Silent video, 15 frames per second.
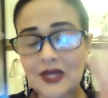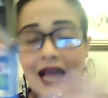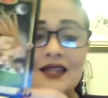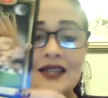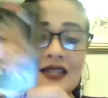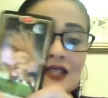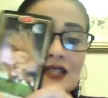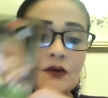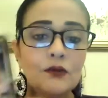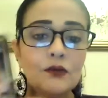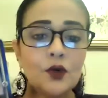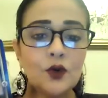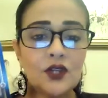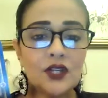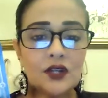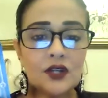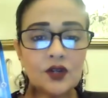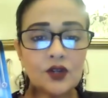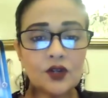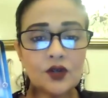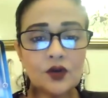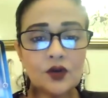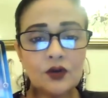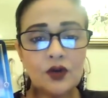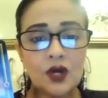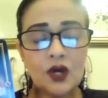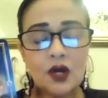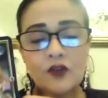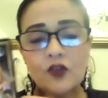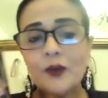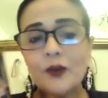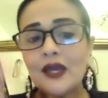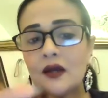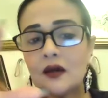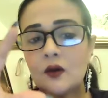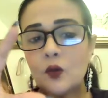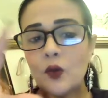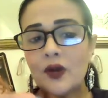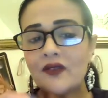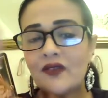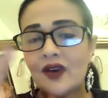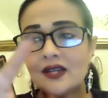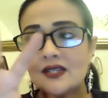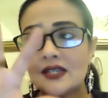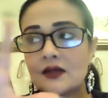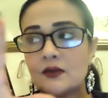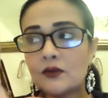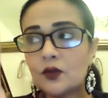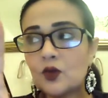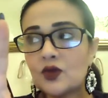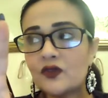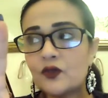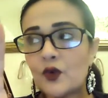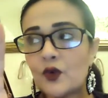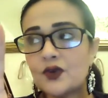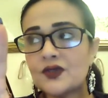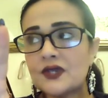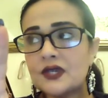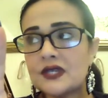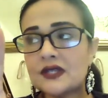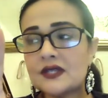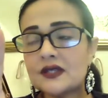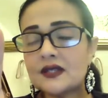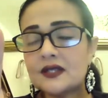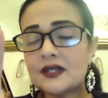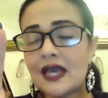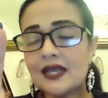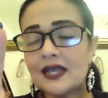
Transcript: And there's a moon here, you know. For me, whenever I see the moon, of course, it's